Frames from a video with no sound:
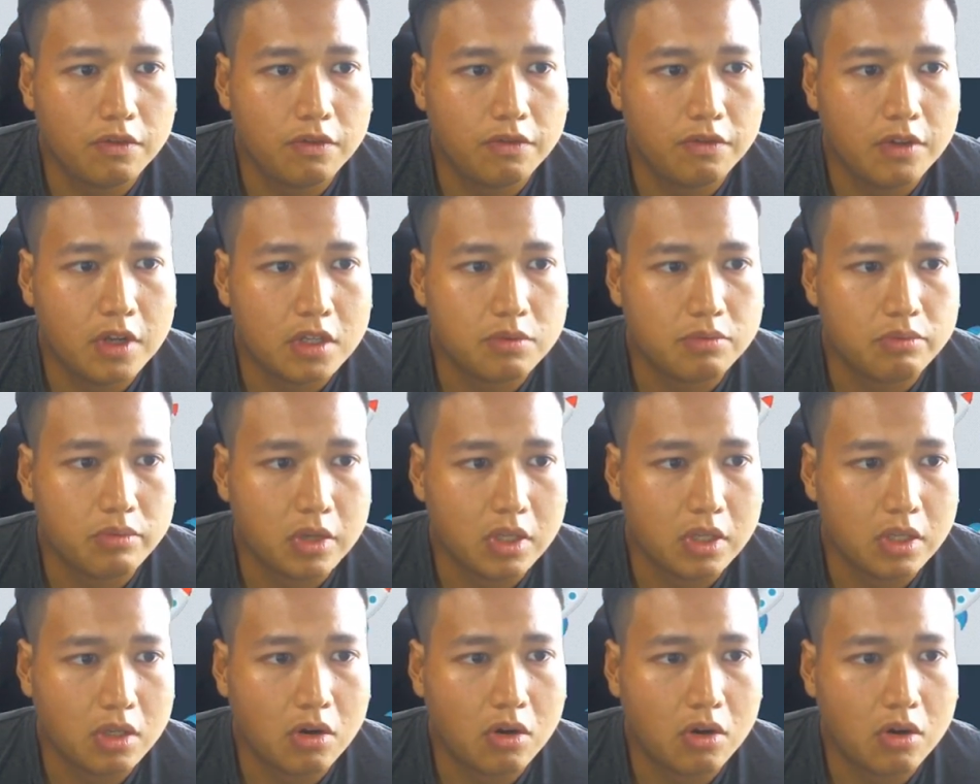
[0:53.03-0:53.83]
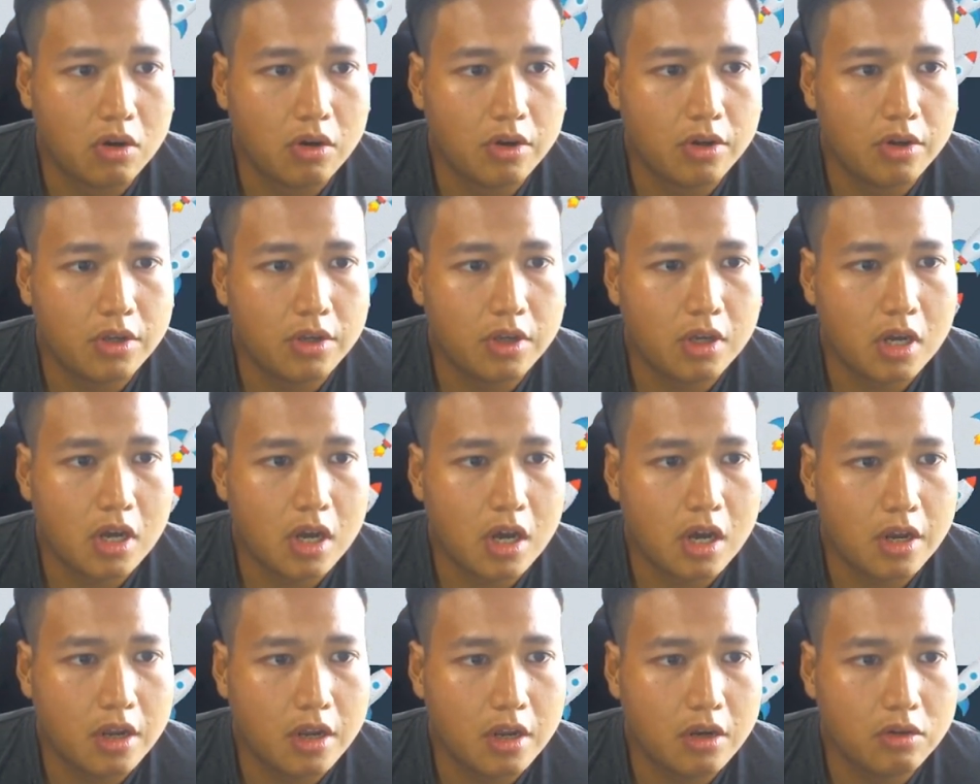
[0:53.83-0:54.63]
There's Bitcoin,
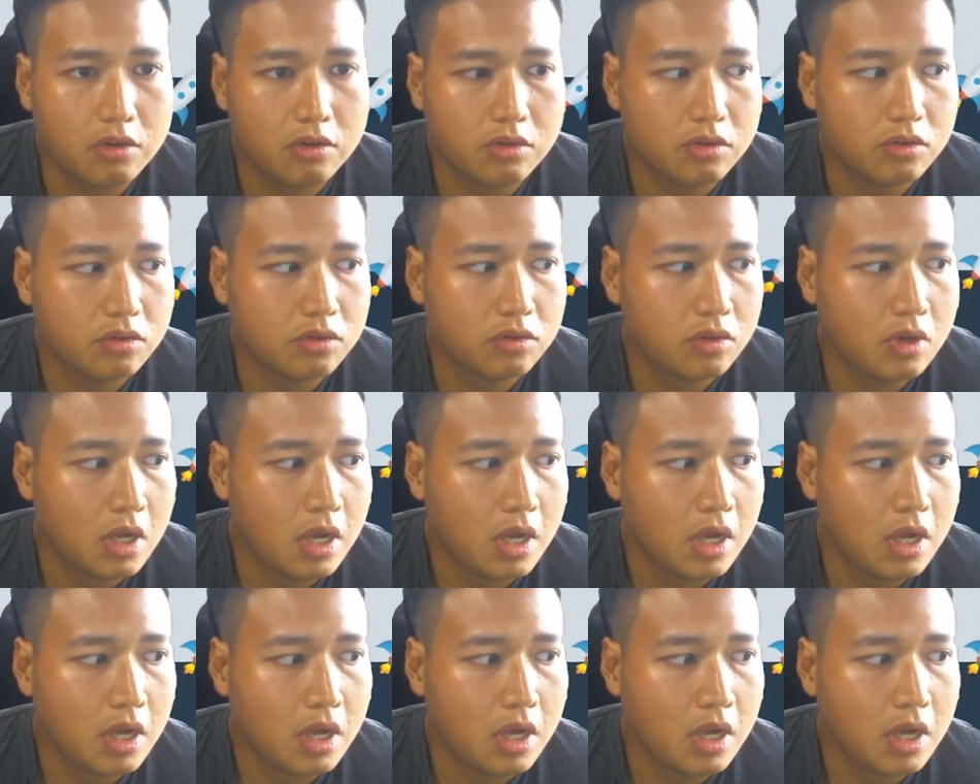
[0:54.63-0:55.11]
Cardano,